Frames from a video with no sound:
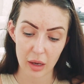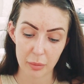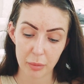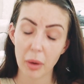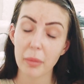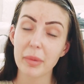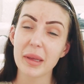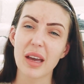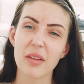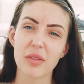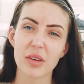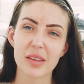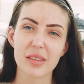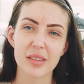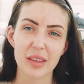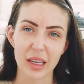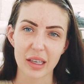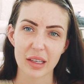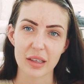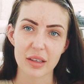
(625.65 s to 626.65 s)
probably every
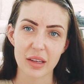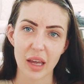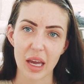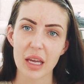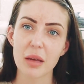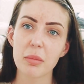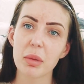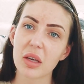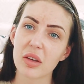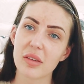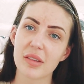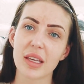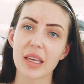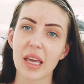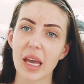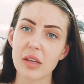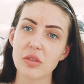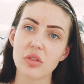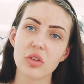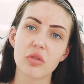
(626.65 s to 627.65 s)
second day because,
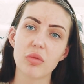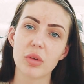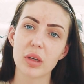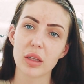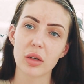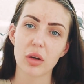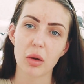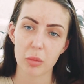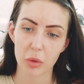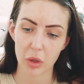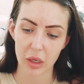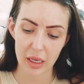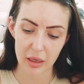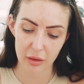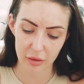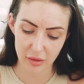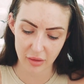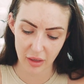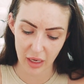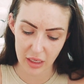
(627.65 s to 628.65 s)
again, you really don't want to
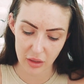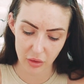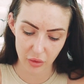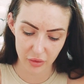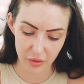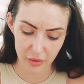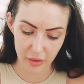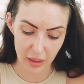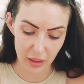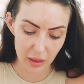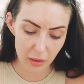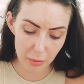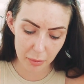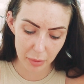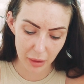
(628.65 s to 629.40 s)
irritate your skin,